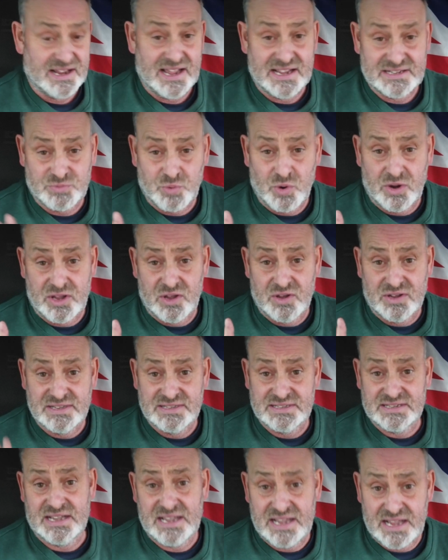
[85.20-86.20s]
So that's what you
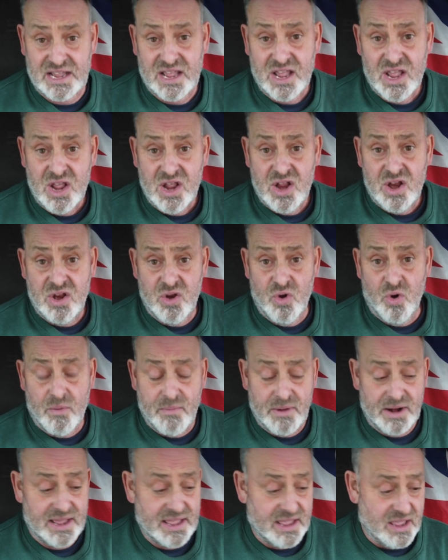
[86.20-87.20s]
can see
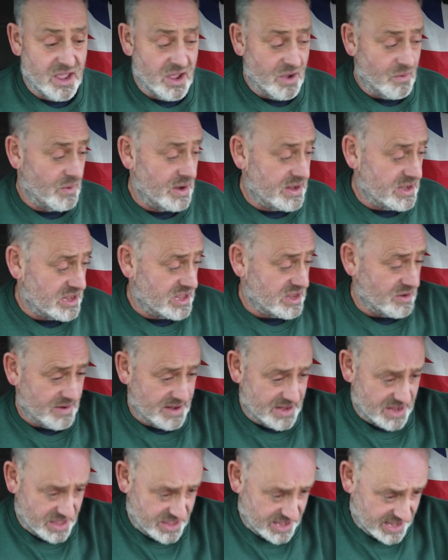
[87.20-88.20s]
normally when you're
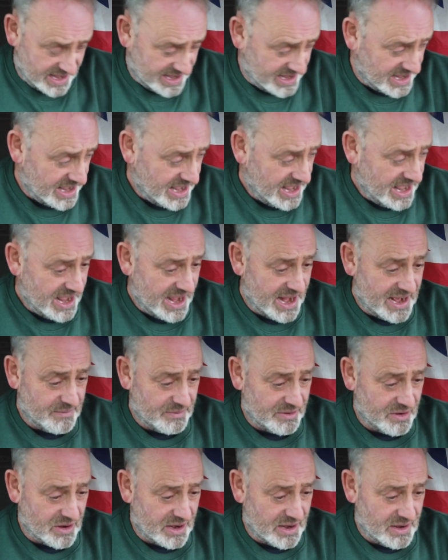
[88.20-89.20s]
doing a thing. And
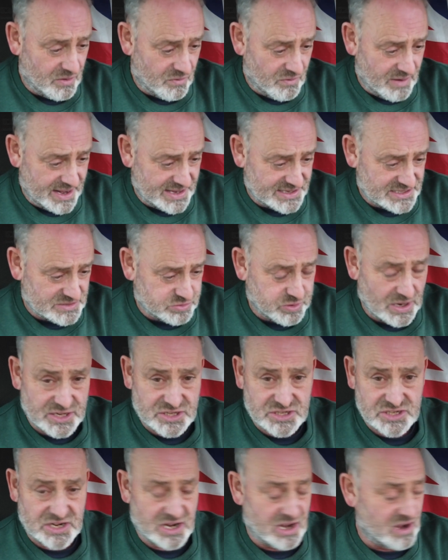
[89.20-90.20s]
then we've got a little round
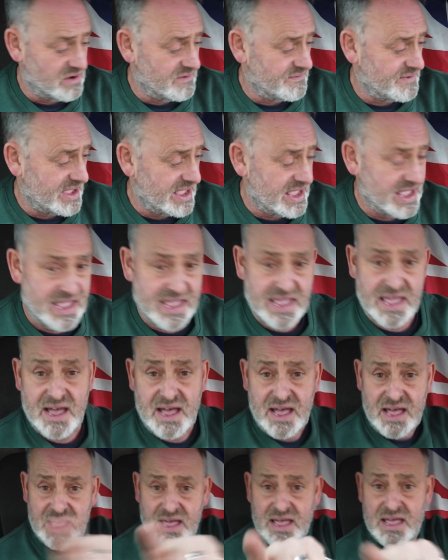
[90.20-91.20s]
switch over
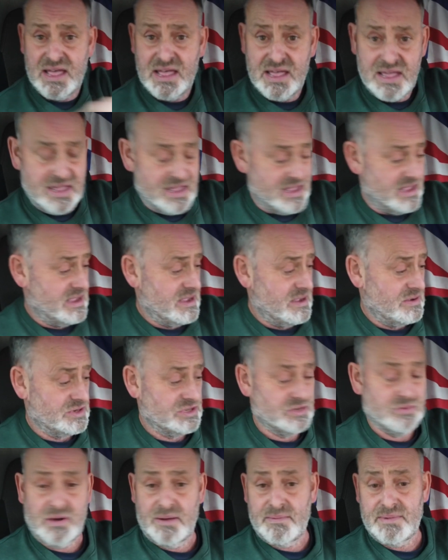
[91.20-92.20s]
here,
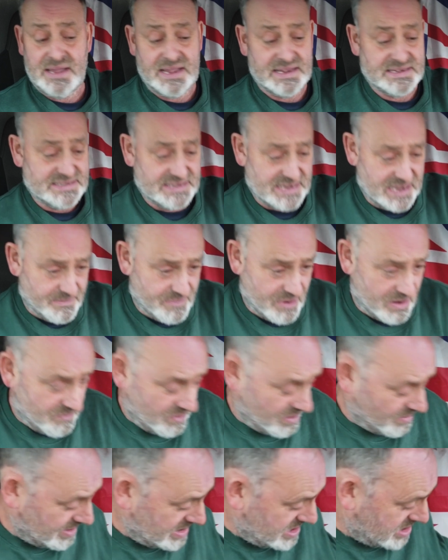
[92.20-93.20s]
which you won't be able to see, but
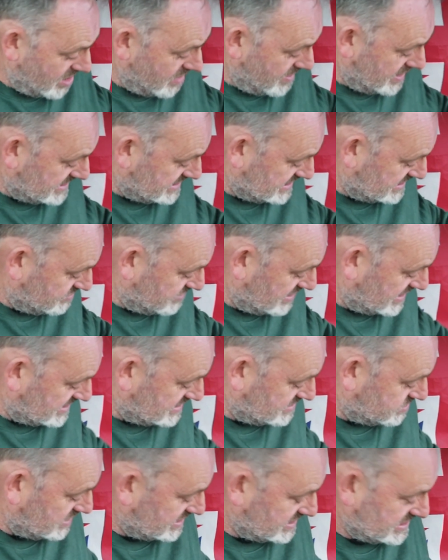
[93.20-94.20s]
what we do is this
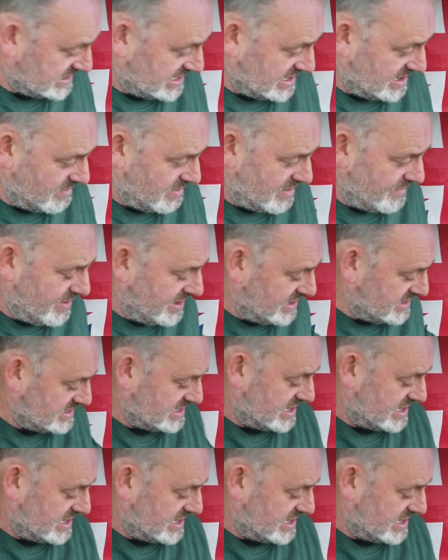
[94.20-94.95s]
round switch here. What do we